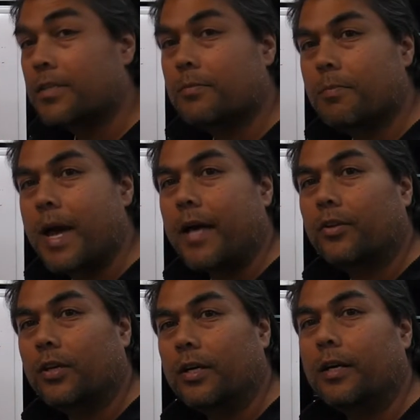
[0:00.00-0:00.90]
some
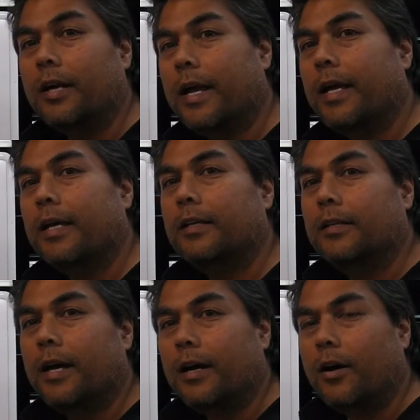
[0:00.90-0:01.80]
math here, and
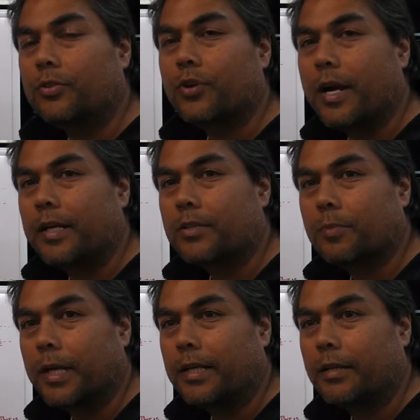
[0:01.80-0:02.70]
I'll try and
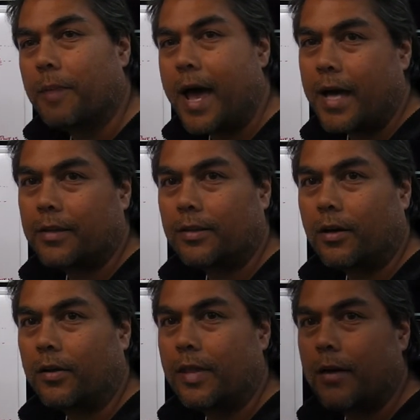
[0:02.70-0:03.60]
explain the math
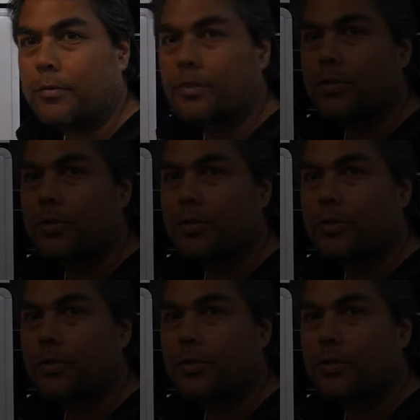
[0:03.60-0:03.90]
on that one